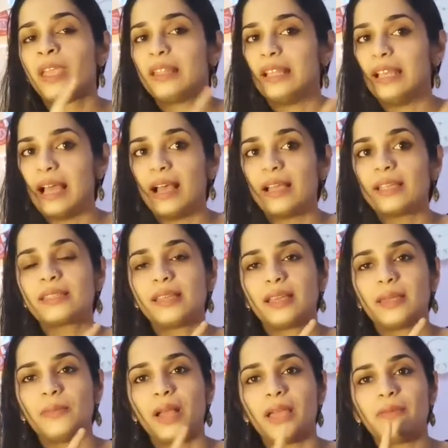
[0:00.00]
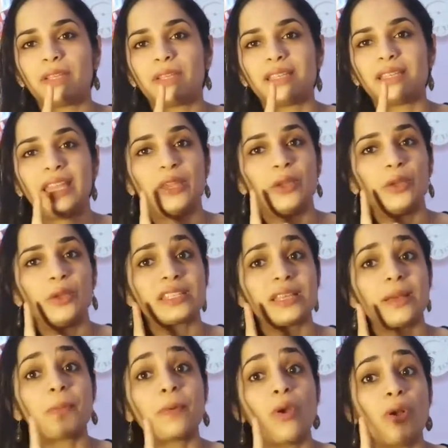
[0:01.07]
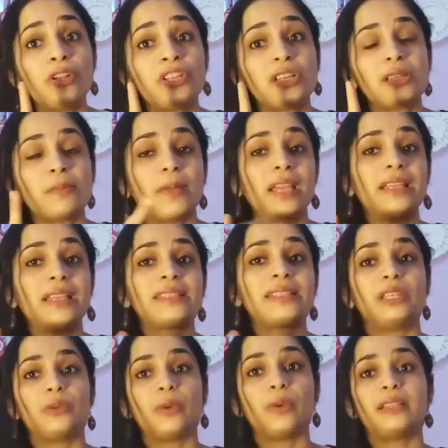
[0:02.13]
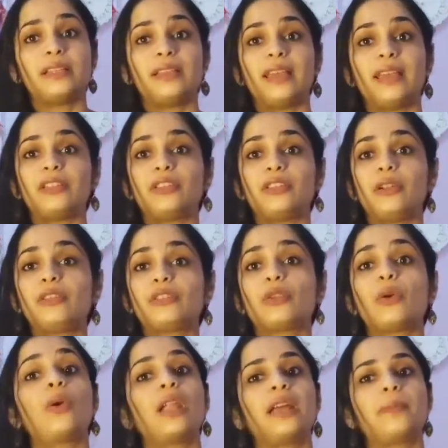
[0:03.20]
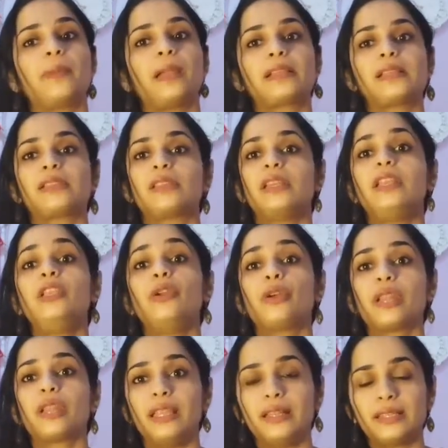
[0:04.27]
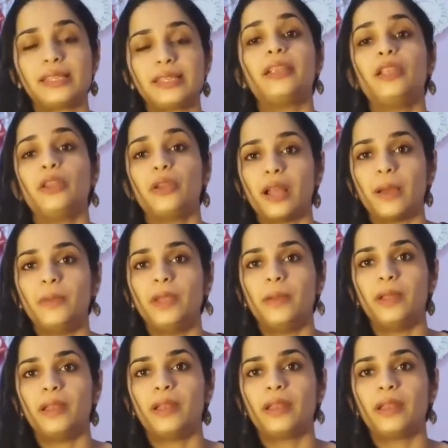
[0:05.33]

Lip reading: the last time I was telling you the subconscious mind is situated at your solar plexus, in your inside your abdomen.